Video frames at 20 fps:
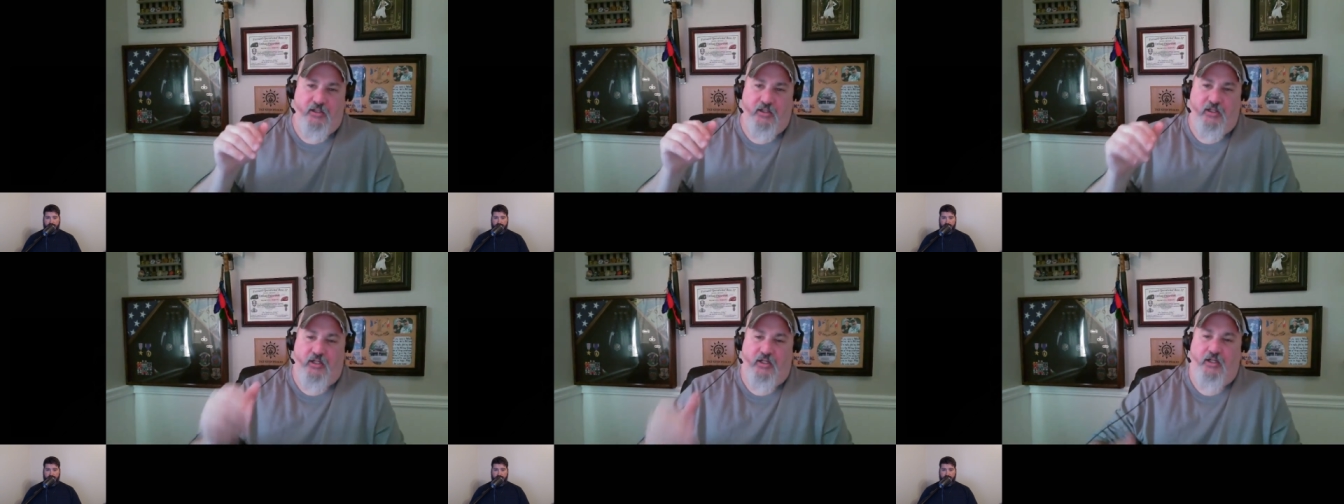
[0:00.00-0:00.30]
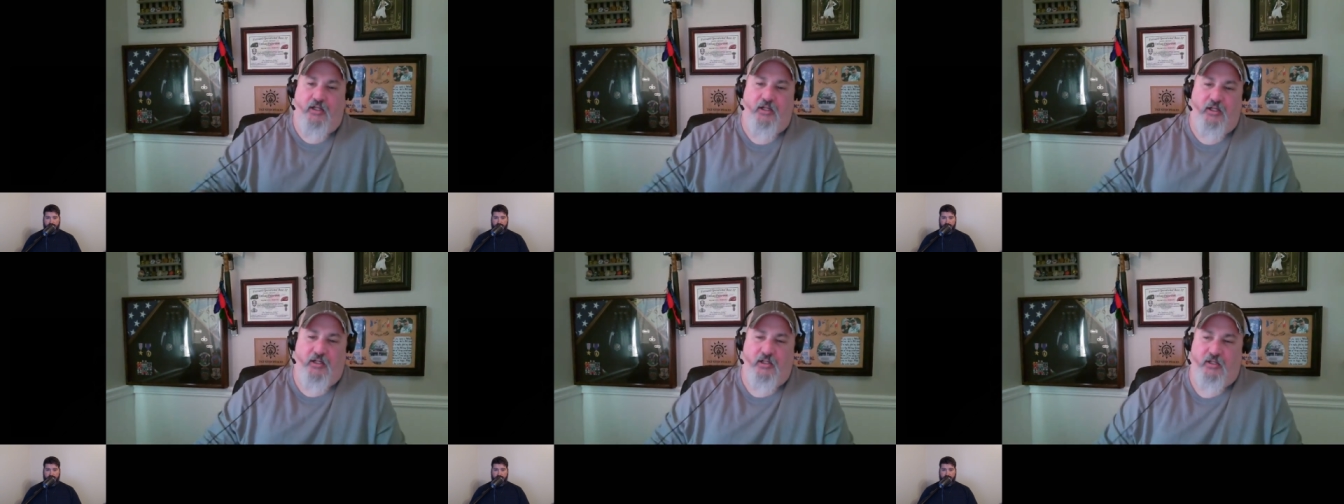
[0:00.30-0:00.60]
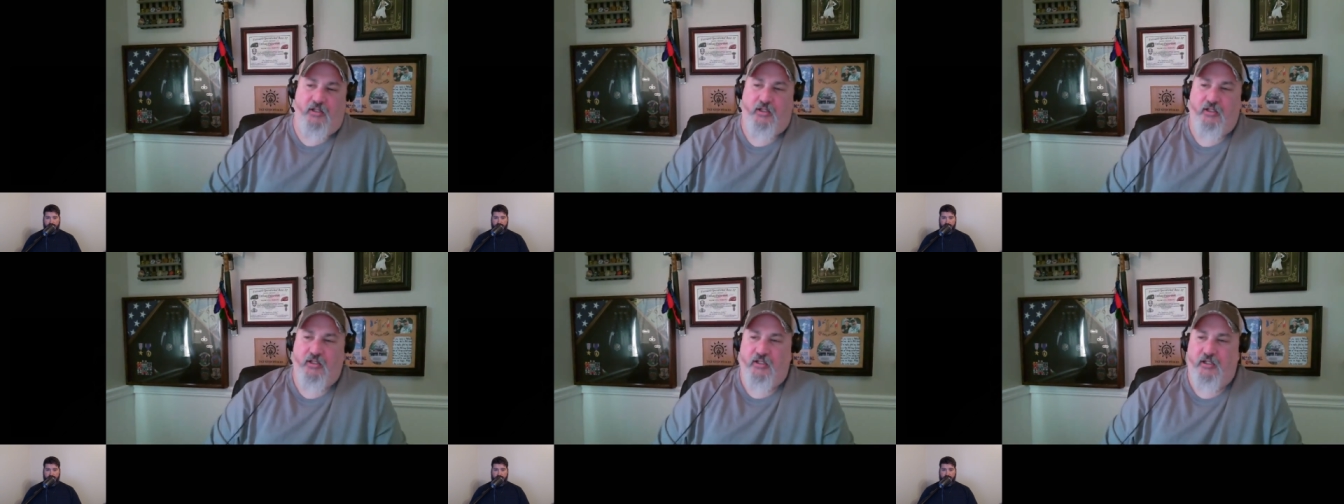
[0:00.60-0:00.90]

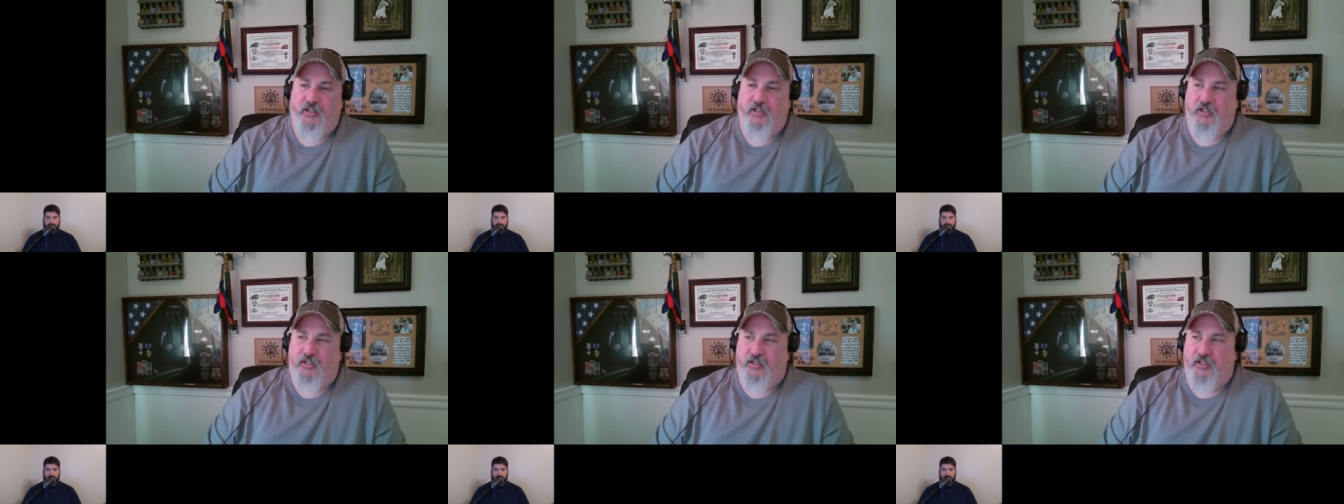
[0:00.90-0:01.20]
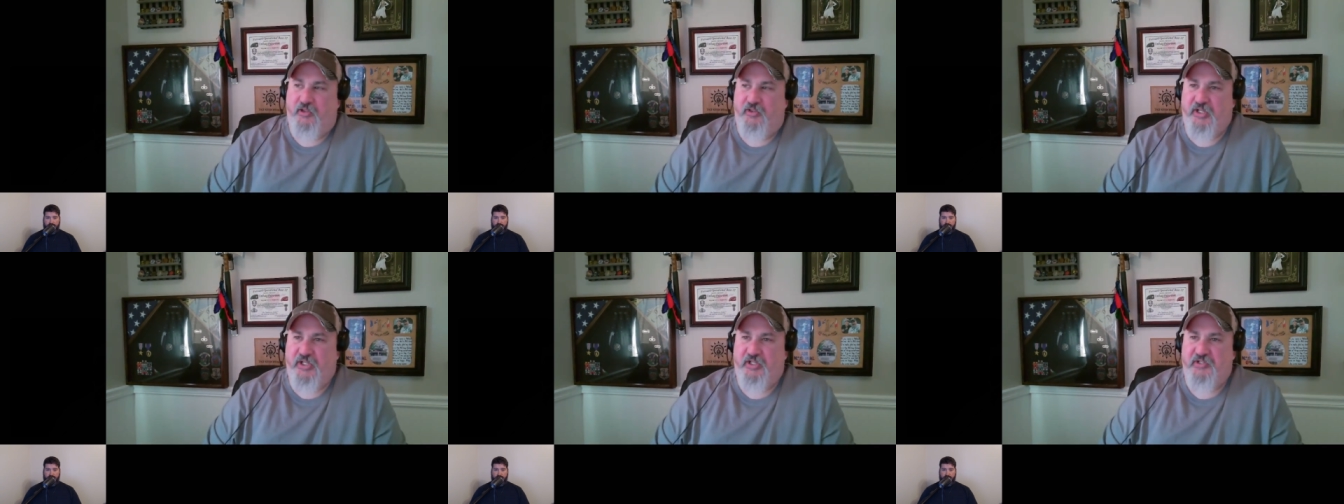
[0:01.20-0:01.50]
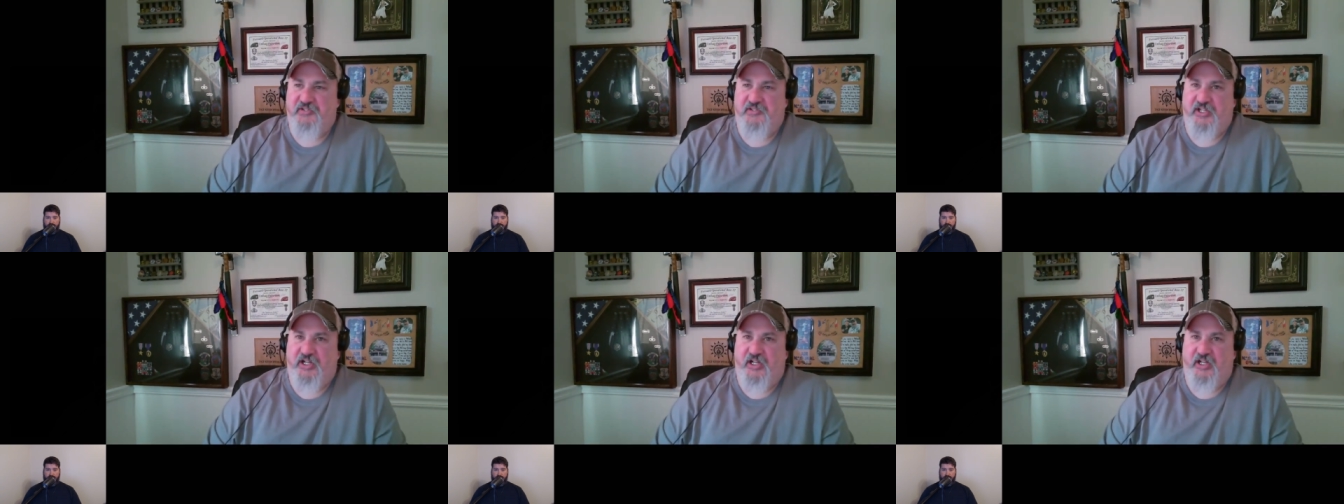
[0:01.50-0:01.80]
Uh, get
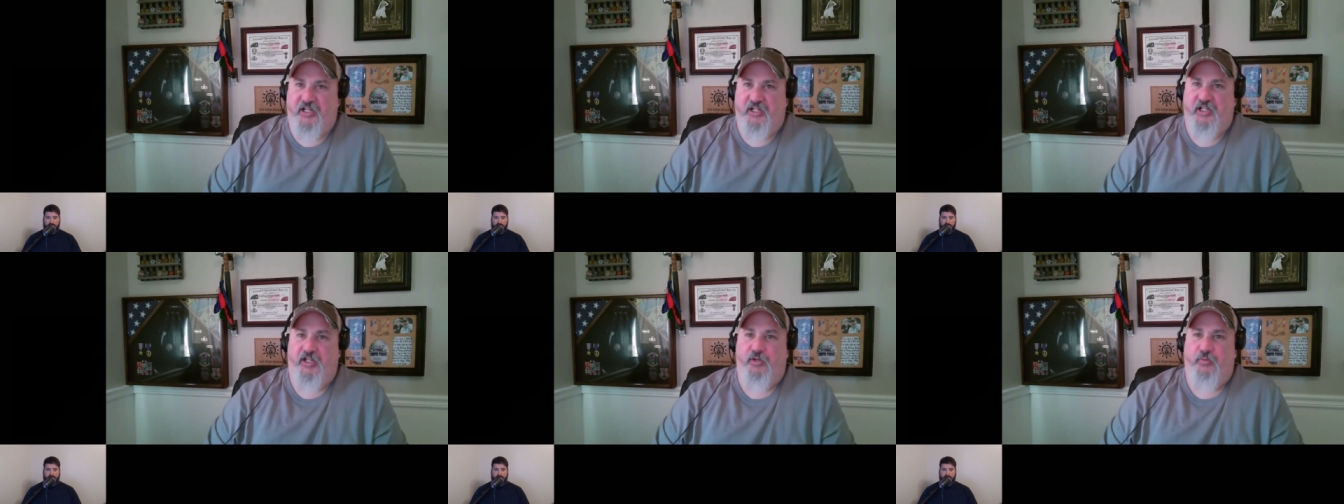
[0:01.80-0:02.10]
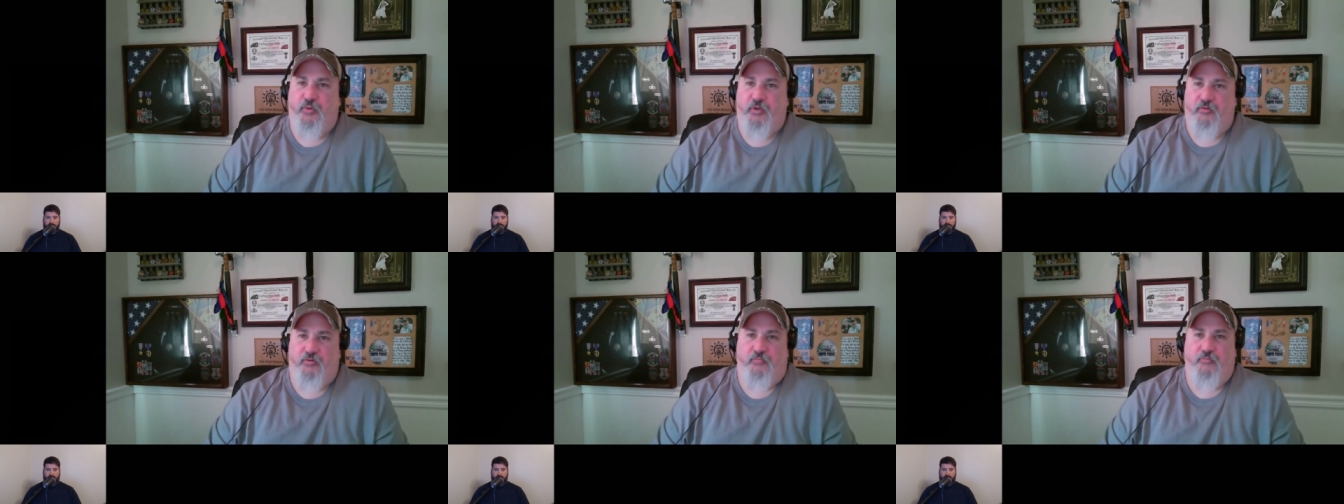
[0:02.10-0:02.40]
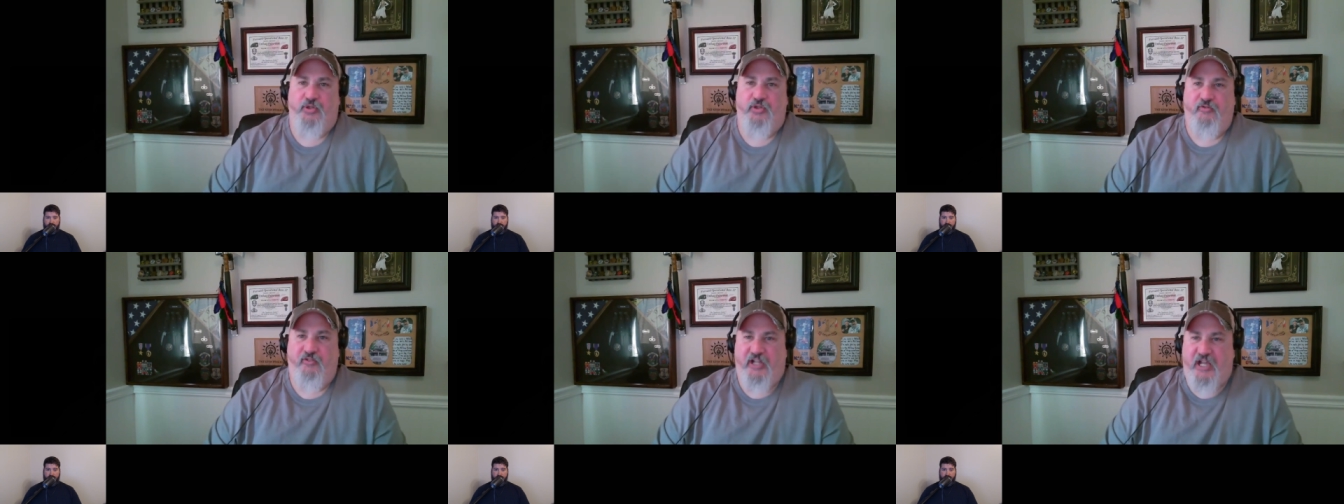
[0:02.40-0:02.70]
things done and we were
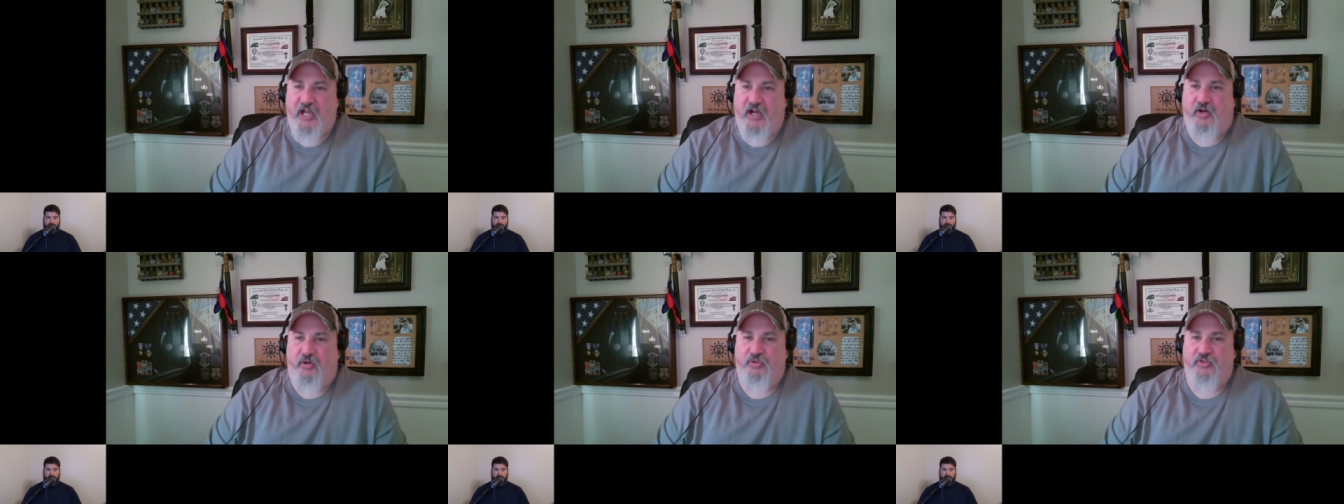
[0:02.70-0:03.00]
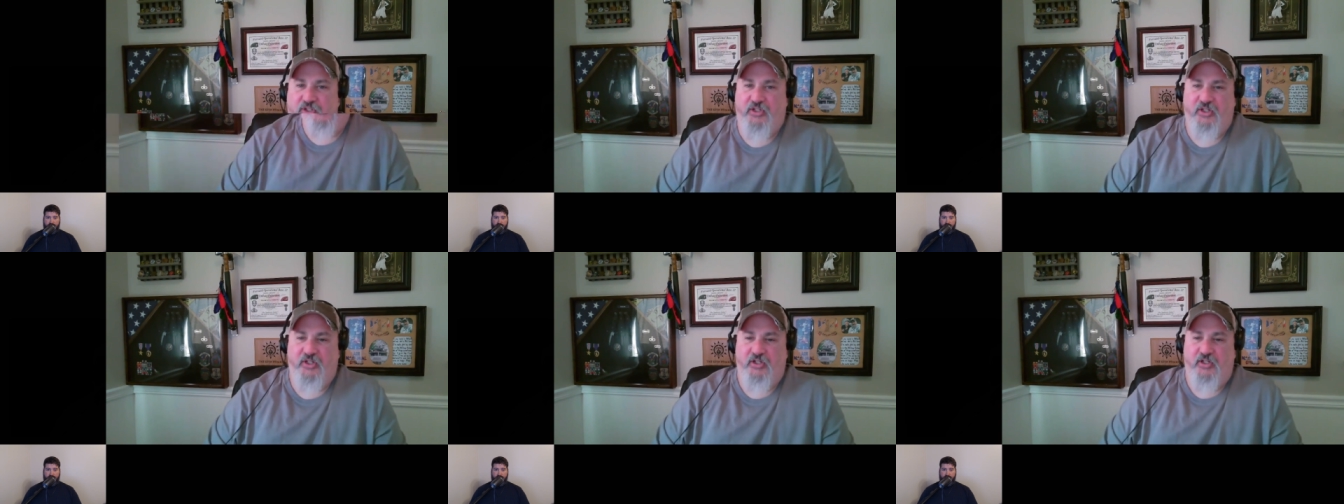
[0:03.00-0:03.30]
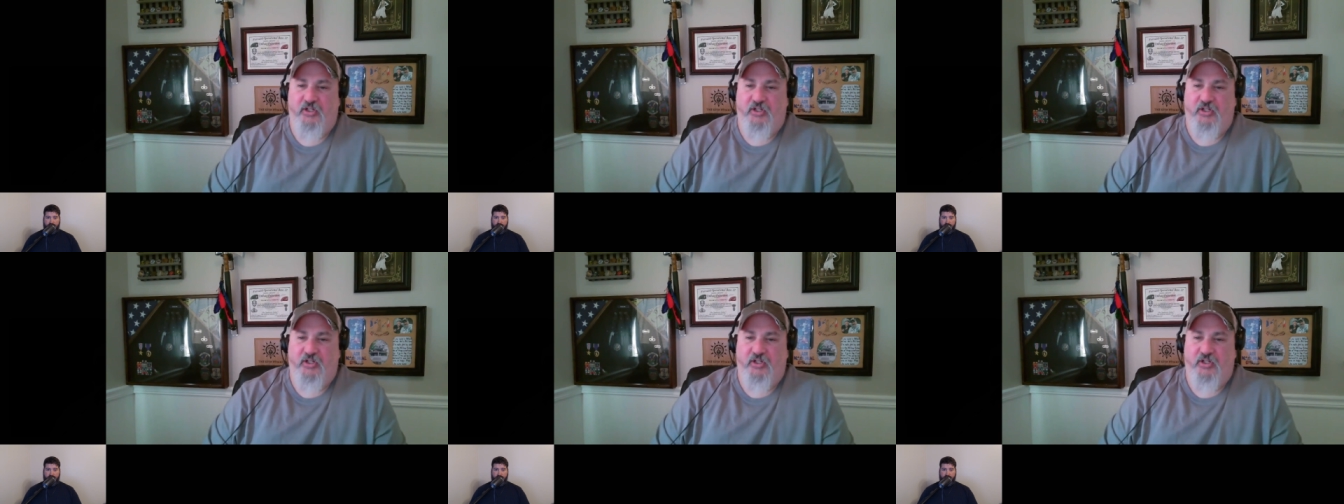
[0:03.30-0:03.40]
moving out